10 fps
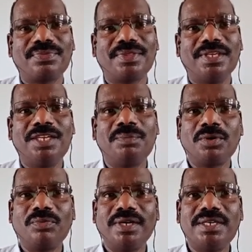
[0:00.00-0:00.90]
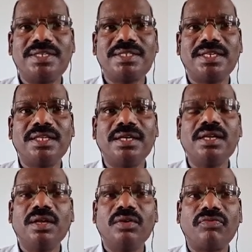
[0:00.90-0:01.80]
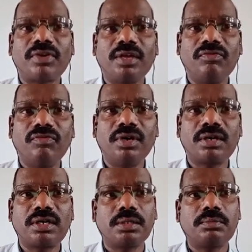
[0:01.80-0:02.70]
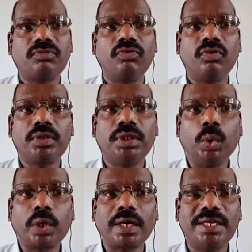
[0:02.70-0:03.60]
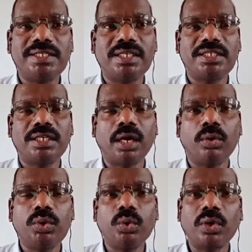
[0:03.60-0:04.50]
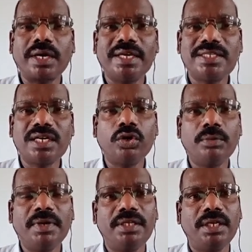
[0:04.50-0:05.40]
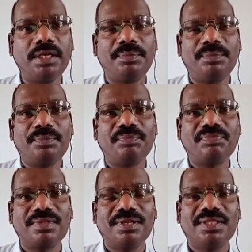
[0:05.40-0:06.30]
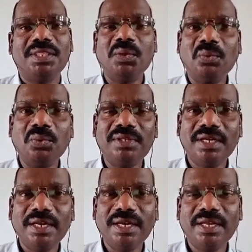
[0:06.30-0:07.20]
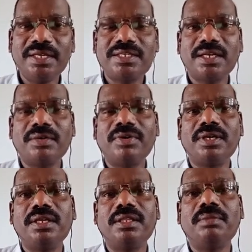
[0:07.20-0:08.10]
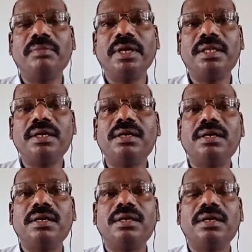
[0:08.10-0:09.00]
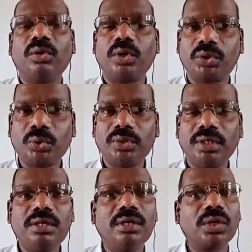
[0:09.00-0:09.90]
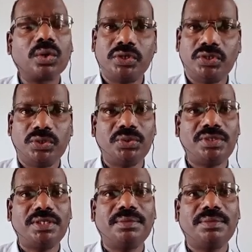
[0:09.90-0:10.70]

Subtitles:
It provides the framework for the organization. How to organize the government then? All the guidelines are given through the constitution.